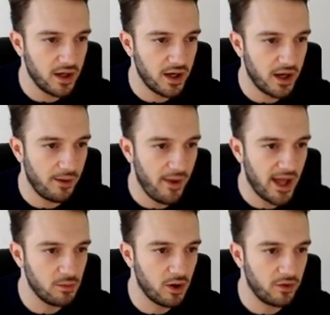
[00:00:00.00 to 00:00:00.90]
um,
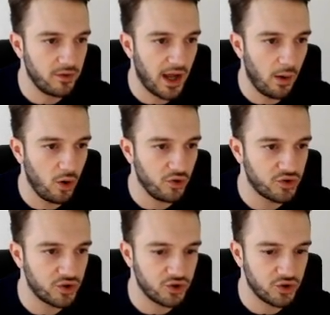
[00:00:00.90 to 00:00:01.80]
anyone that
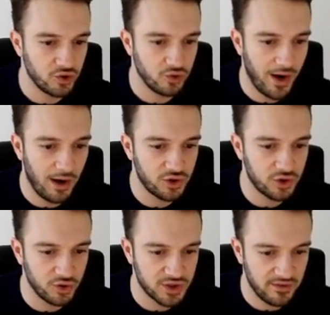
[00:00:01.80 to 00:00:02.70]
wants to
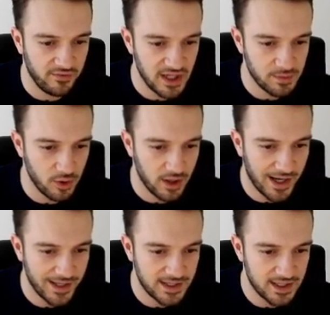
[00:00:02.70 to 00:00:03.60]
outsource their Facebook
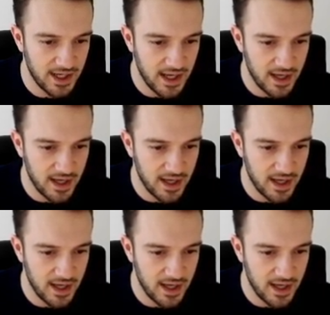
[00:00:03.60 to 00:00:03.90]
ads.